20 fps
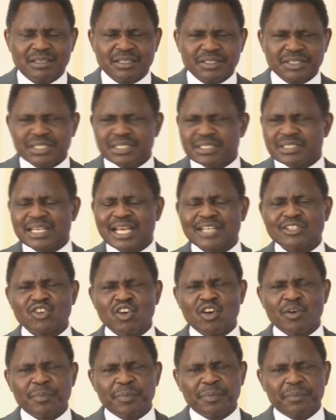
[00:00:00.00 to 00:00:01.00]
She sat
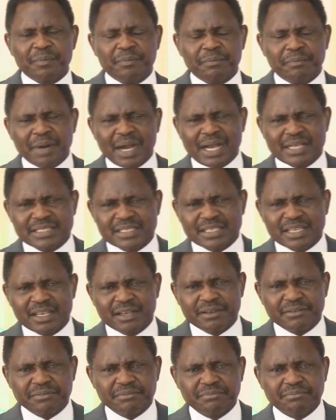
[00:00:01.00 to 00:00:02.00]
up by
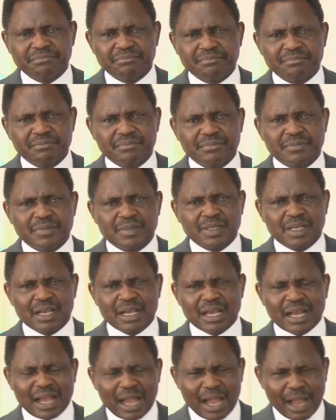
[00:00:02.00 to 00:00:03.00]
herself.
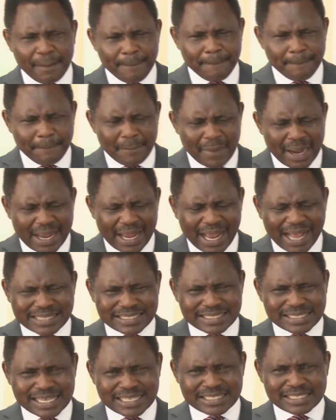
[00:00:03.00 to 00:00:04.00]
Her
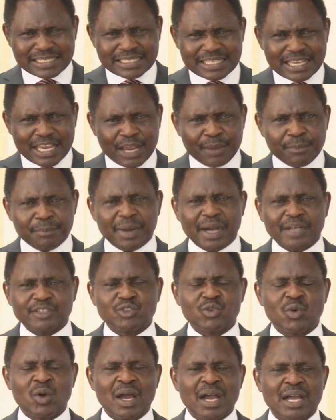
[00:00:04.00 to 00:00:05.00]
senses came back
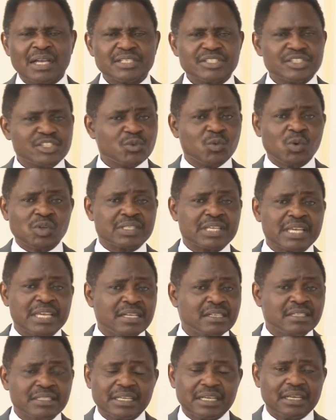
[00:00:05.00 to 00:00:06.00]
to her. She was
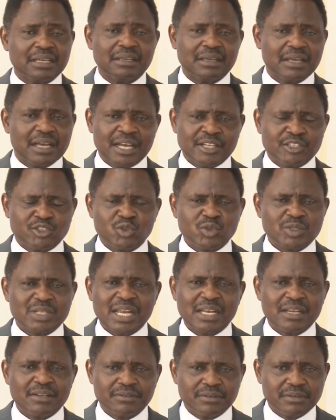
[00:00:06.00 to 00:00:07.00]
healed and
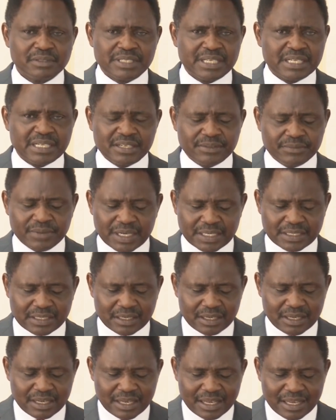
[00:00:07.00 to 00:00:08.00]
totally delivered.
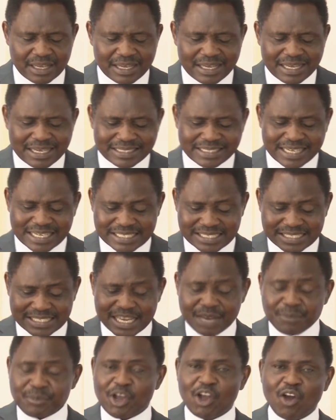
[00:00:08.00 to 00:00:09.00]
The
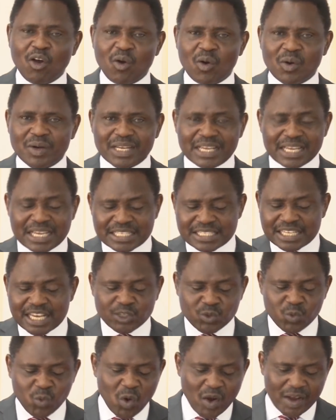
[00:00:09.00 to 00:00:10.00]
same God is
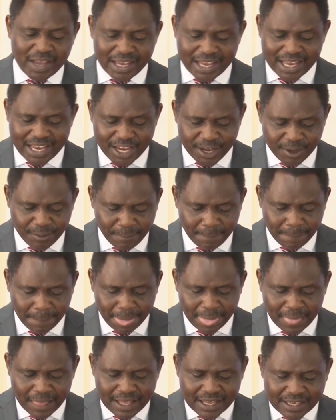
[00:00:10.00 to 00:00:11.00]
at work again.
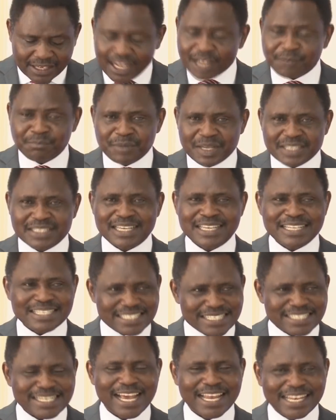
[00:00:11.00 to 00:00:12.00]
That means
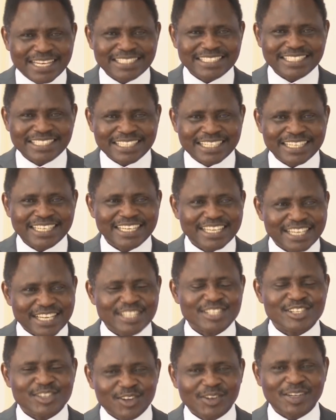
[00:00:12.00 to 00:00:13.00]
insanity
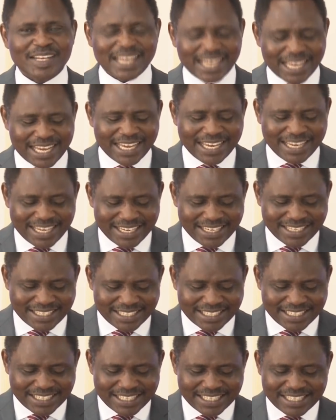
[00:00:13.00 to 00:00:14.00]
is not the end.
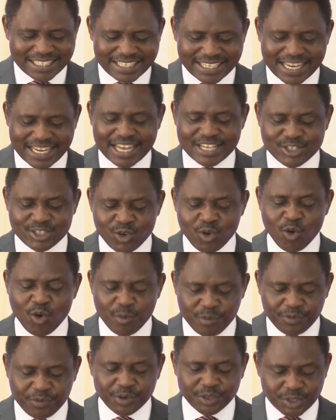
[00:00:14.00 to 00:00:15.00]
There is
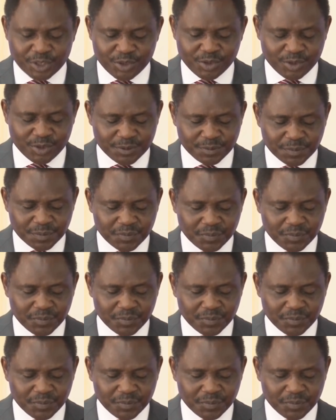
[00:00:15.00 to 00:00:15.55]
hope for you.